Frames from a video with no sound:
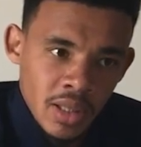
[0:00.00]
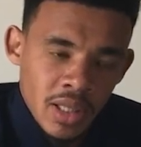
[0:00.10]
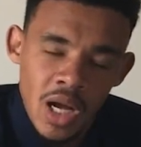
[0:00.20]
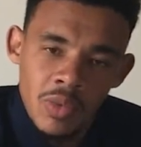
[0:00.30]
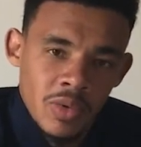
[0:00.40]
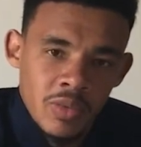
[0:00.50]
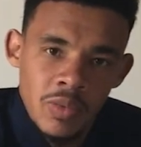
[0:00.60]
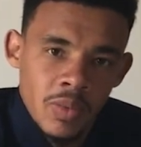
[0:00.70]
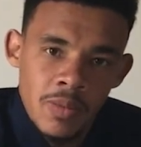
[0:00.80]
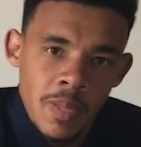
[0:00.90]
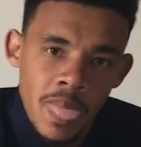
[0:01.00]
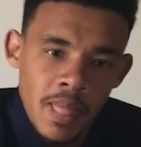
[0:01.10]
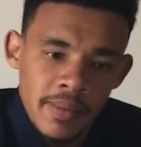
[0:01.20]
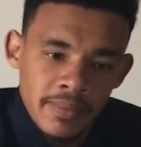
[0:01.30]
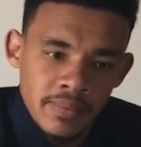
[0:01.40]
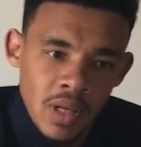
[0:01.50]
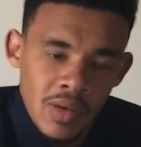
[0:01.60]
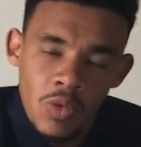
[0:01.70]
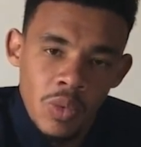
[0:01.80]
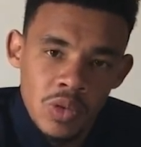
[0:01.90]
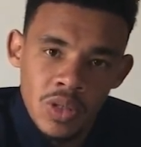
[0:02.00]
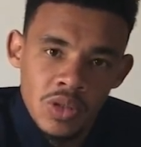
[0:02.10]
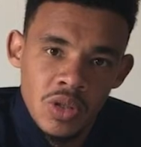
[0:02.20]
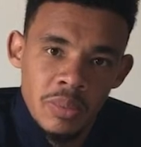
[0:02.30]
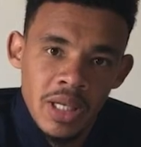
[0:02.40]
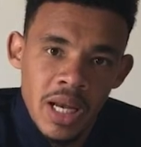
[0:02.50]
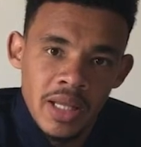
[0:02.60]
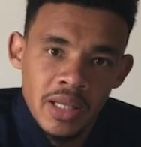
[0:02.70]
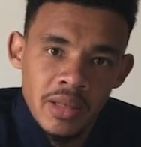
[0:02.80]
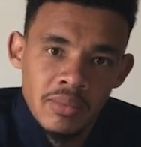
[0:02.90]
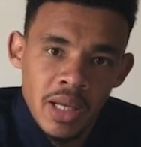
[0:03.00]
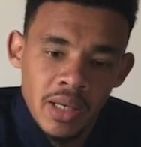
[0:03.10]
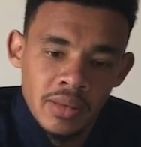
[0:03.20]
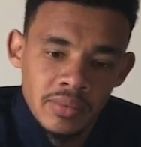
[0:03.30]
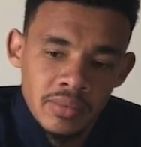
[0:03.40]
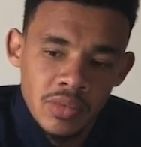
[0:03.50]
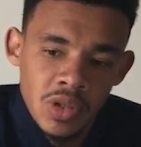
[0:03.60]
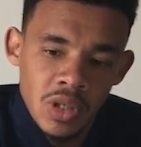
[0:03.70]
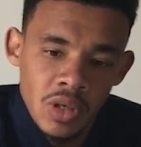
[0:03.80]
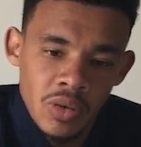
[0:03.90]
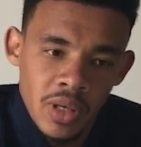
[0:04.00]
yeah, I've always wanted to be like him, and you know,